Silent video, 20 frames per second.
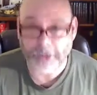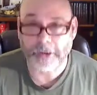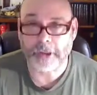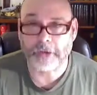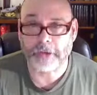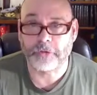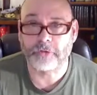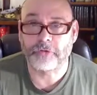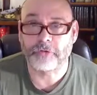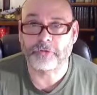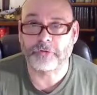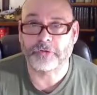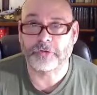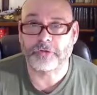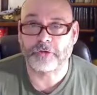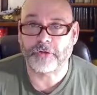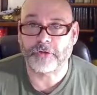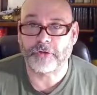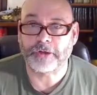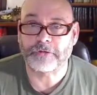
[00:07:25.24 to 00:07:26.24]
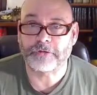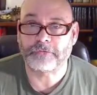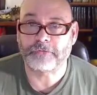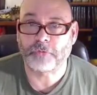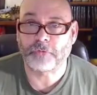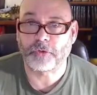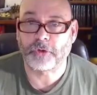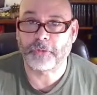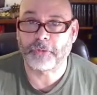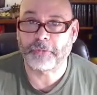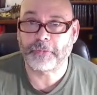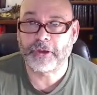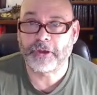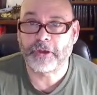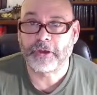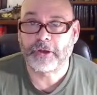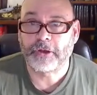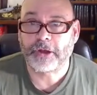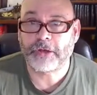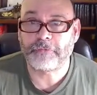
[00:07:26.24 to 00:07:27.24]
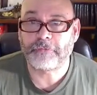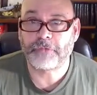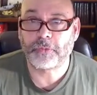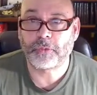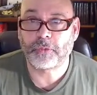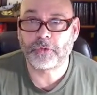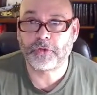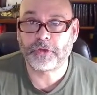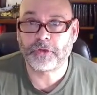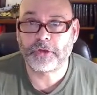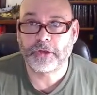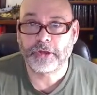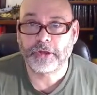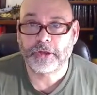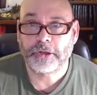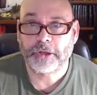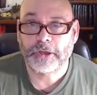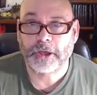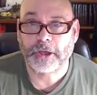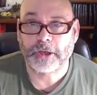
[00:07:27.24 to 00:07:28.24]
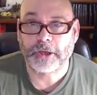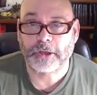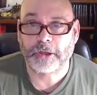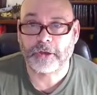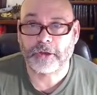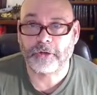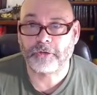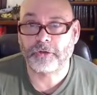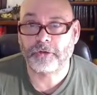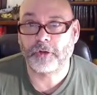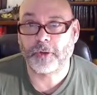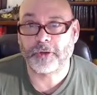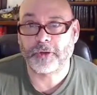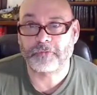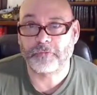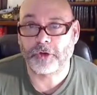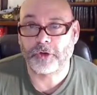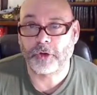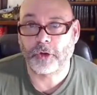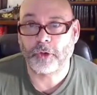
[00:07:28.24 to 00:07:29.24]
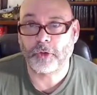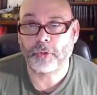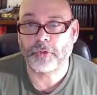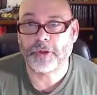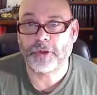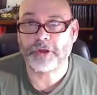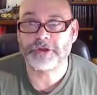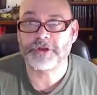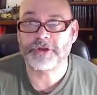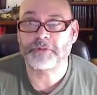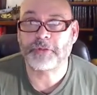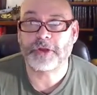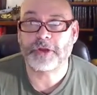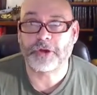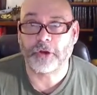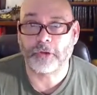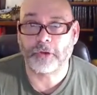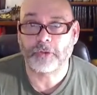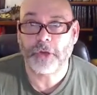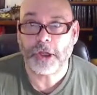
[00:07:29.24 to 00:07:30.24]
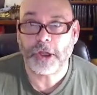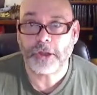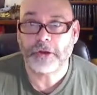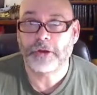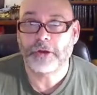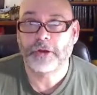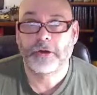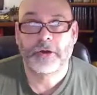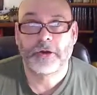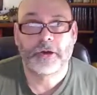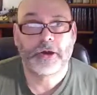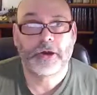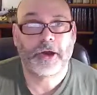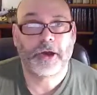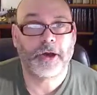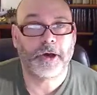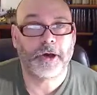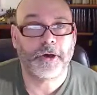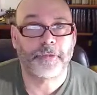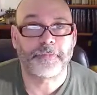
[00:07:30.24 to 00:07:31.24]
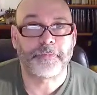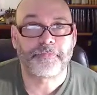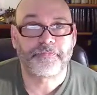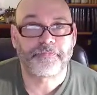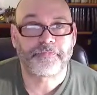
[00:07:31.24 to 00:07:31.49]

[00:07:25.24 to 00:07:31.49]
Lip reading: and use the correct form of the word. Here you have no, that should be known. And